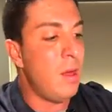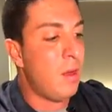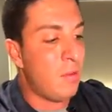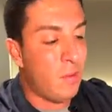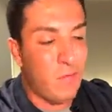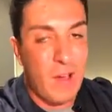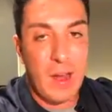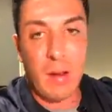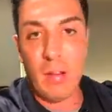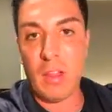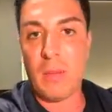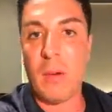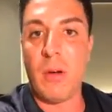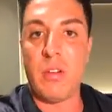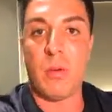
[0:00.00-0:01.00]
the final
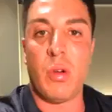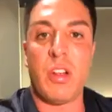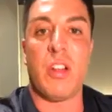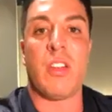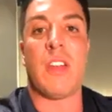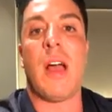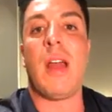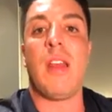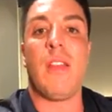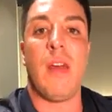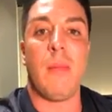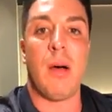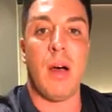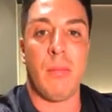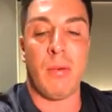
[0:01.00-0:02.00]
exposure where you're signing
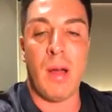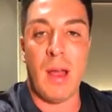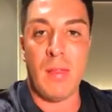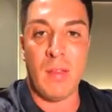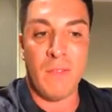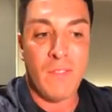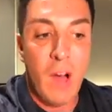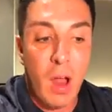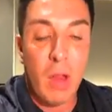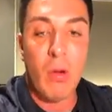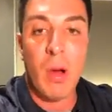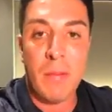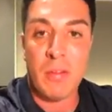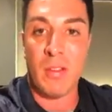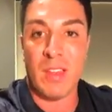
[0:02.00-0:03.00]
them up, right? The
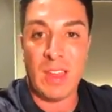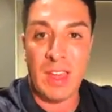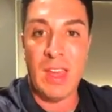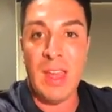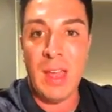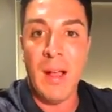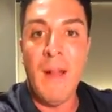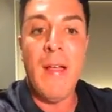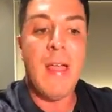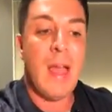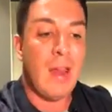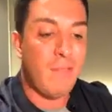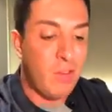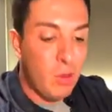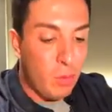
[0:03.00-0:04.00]
follow-ups are the key.
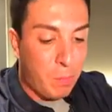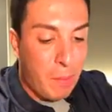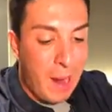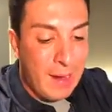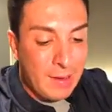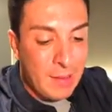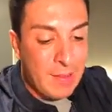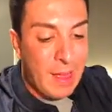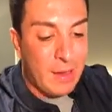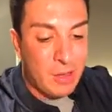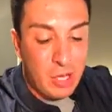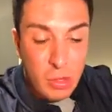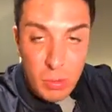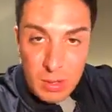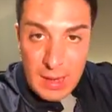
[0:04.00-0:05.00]
And if you practice that
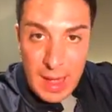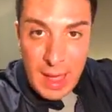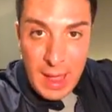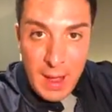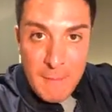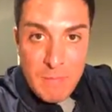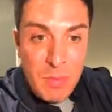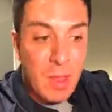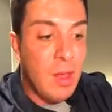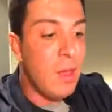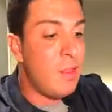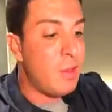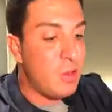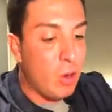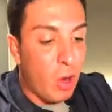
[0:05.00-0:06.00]
two a day,
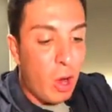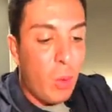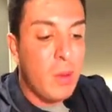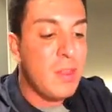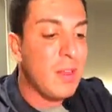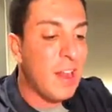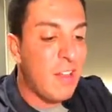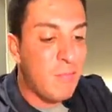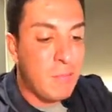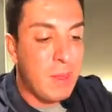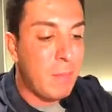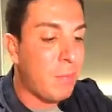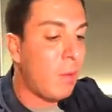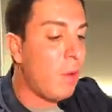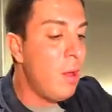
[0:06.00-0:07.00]
then you're always going to have
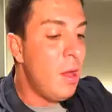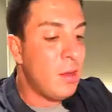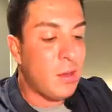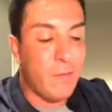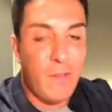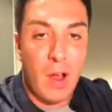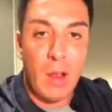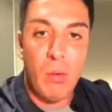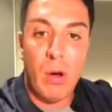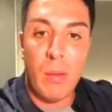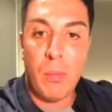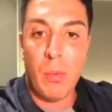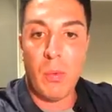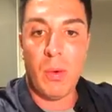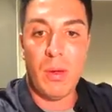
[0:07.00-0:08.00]
people to follow
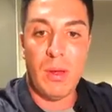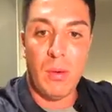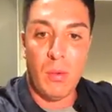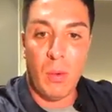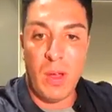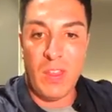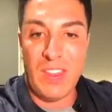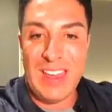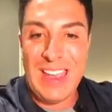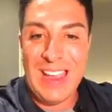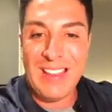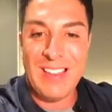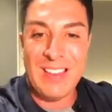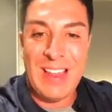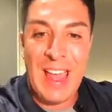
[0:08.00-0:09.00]
up with
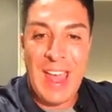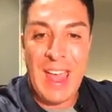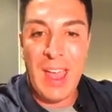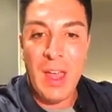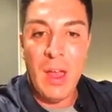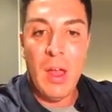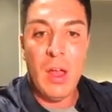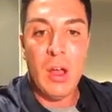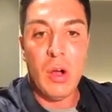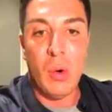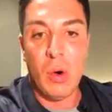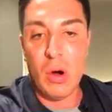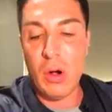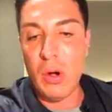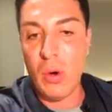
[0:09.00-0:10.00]
each day
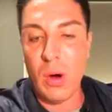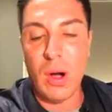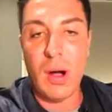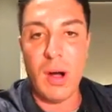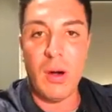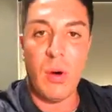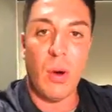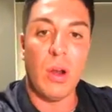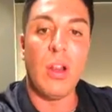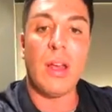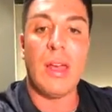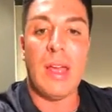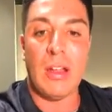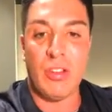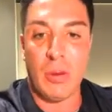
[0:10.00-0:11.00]
who, who are, who are
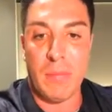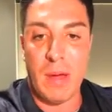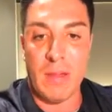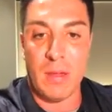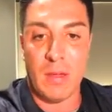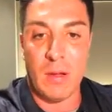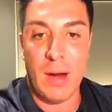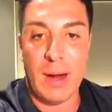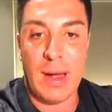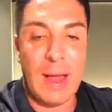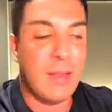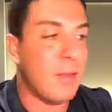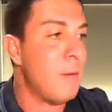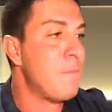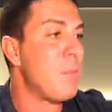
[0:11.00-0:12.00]
looking at your business. All right, guys?